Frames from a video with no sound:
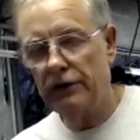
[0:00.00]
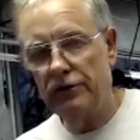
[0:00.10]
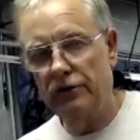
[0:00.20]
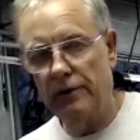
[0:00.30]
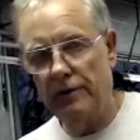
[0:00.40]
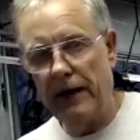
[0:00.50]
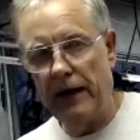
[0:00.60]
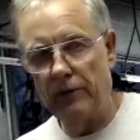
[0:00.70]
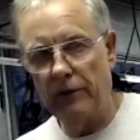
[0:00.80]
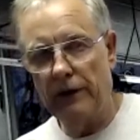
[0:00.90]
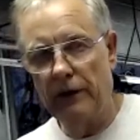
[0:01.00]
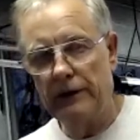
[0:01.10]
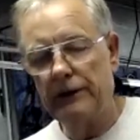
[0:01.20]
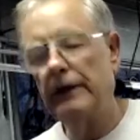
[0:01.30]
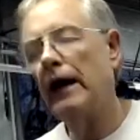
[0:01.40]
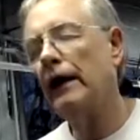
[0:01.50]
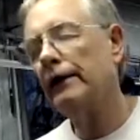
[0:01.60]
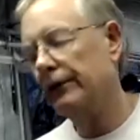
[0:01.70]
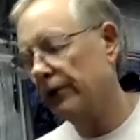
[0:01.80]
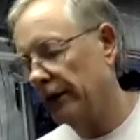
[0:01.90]
to the battery. Yeah,
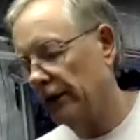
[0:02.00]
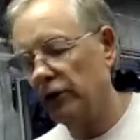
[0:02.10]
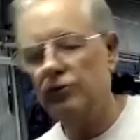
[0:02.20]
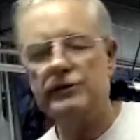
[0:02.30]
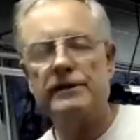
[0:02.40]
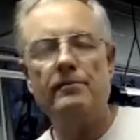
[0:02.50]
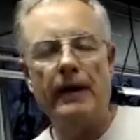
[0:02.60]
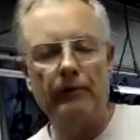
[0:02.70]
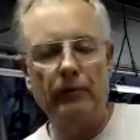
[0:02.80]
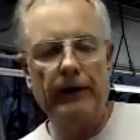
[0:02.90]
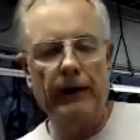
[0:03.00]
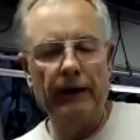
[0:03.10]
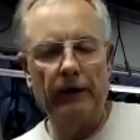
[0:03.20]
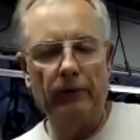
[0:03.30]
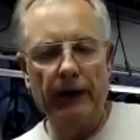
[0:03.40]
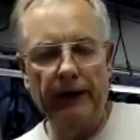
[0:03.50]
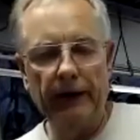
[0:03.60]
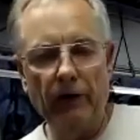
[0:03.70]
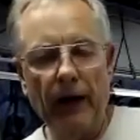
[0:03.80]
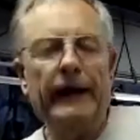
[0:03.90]
you're going to lose the memory on the
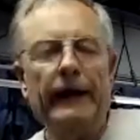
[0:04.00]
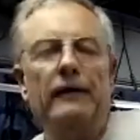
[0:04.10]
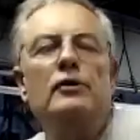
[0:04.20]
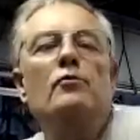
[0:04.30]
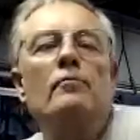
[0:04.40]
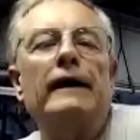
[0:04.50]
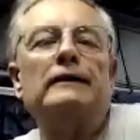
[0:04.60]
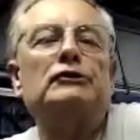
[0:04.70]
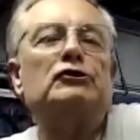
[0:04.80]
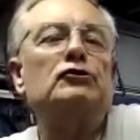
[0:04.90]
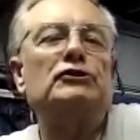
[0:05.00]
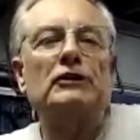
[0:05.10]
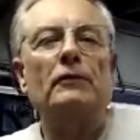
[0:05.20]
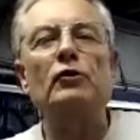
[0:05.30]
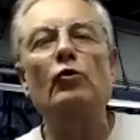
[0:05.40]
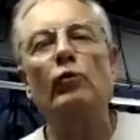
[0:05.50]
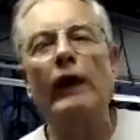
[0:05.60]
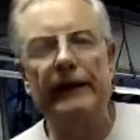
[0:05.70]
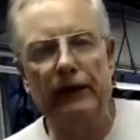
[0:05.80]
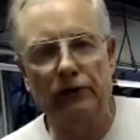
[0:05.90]
radio. Hey, you might choose some new
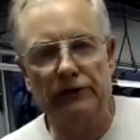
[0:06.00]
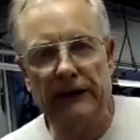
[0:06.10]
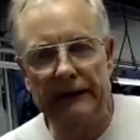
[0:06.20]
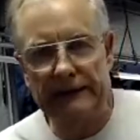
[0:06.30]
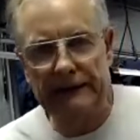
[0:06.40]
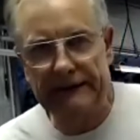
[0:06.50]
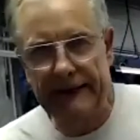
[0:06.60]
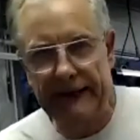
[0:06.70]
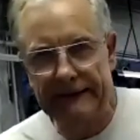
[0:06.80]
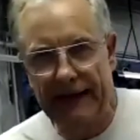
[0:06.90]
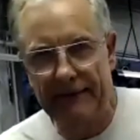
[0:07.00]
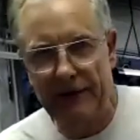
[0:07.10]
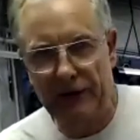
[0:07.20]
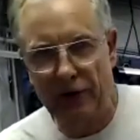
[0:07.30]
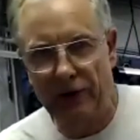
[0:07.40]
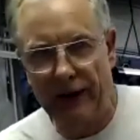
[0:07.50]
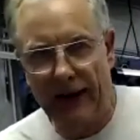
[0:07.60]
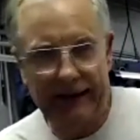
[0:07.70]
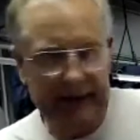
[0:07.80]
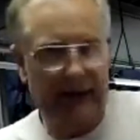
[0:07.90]
radio stations next time you turn it on.
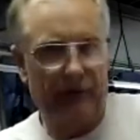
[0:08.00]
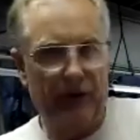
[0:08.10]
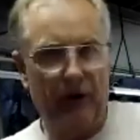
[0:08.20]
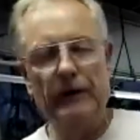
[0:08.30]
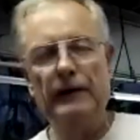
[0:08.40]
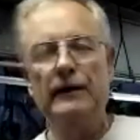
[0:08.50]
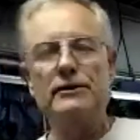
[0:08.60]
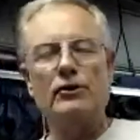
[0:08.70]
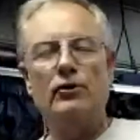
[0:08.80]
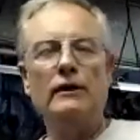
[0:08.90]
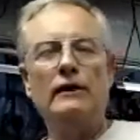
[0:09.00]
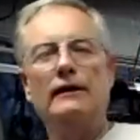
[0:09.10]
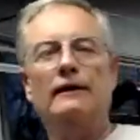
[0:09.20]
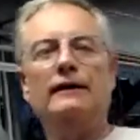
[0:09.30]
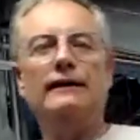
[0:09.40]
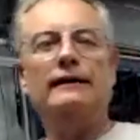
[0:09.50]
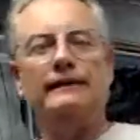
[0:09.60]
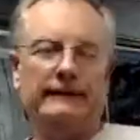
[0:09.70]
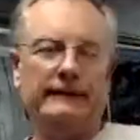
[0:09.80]
You never know. So, uh,